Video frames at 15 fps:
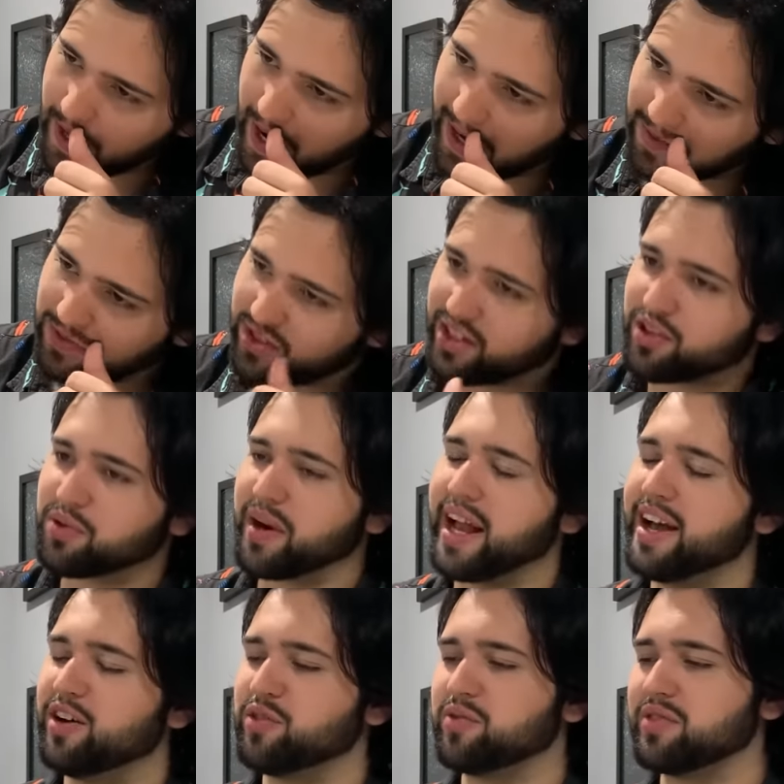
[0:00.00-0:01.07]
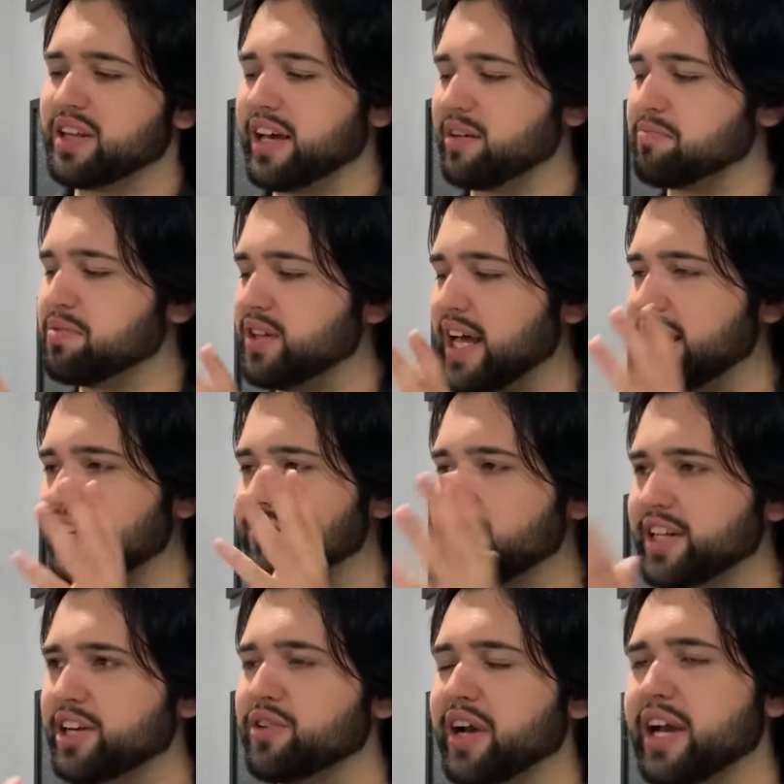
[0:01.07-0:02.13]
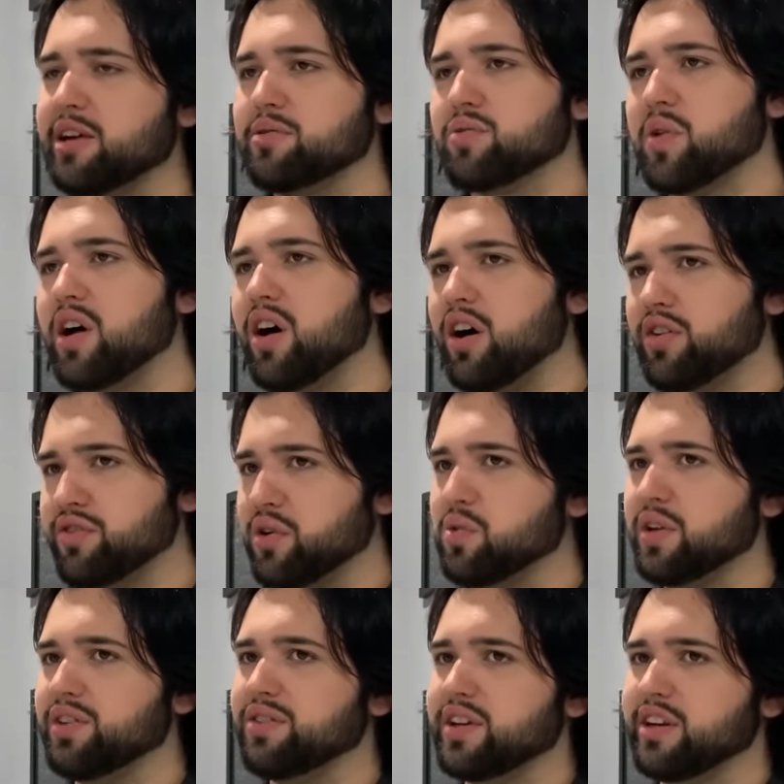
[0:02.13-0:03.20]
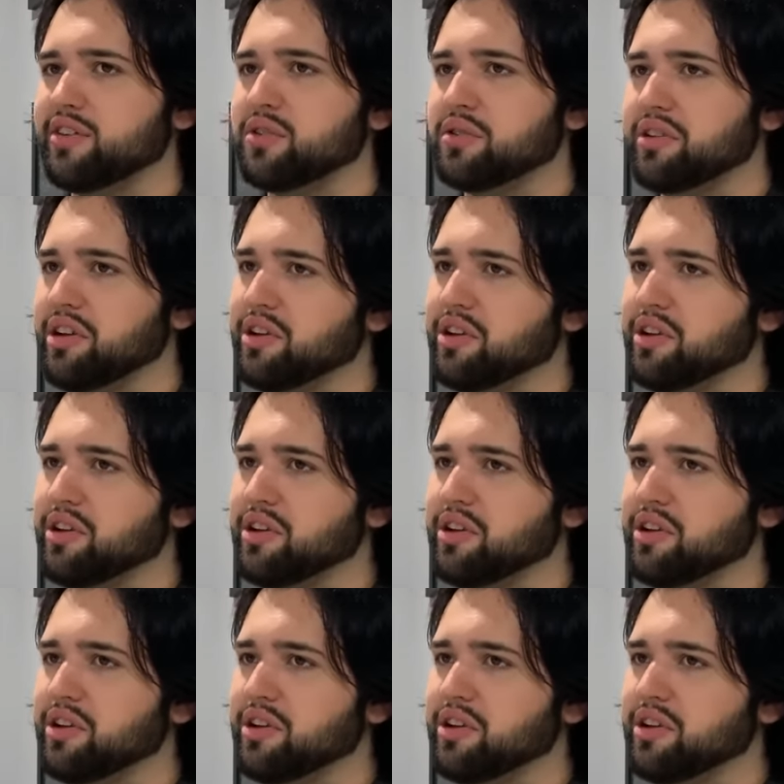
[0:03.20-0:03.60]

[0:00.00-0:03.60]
I sit around like playing video games while also listening to a